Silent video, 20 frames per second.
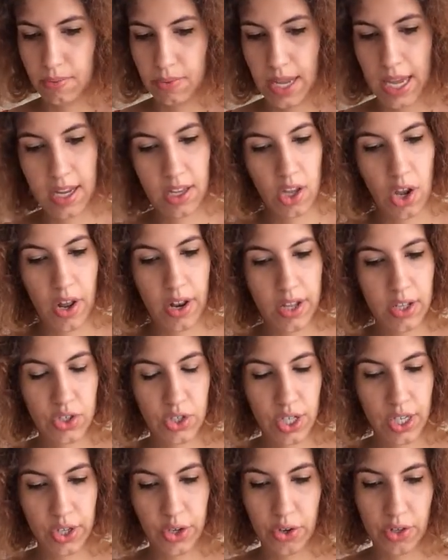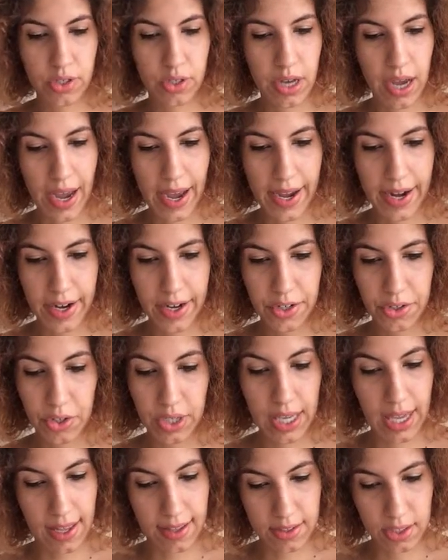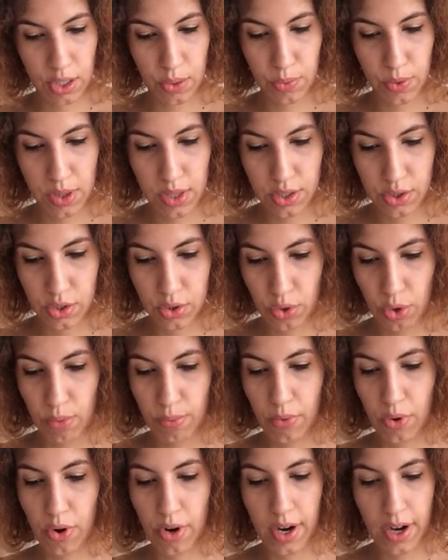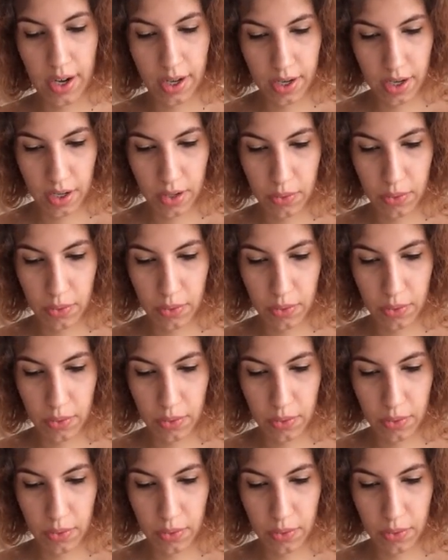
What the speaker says: acknowledging you're tired, you can't deal with this no more,